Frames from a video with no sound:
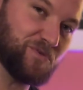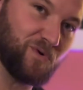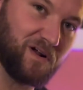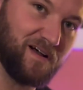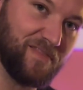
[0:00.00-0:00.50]

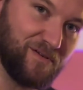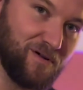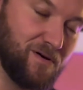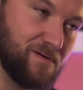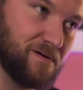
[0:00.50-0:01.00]
work on their
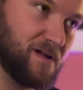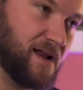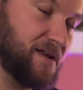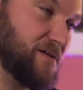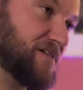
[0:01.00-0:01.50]
own. And
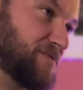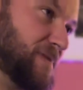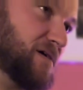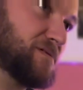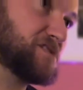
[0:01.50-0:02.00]
I know that from
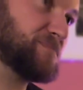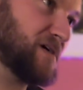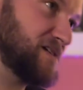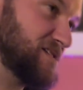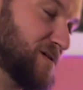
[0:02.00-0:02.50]
my own
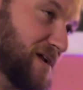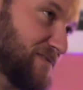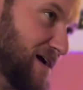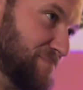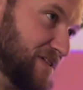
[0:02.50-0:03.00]
experience. You know,
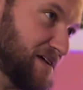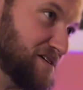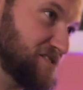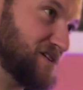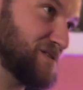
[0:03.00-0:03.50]
whenever I play a
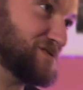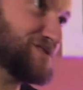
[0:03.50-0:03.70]
good solo, it's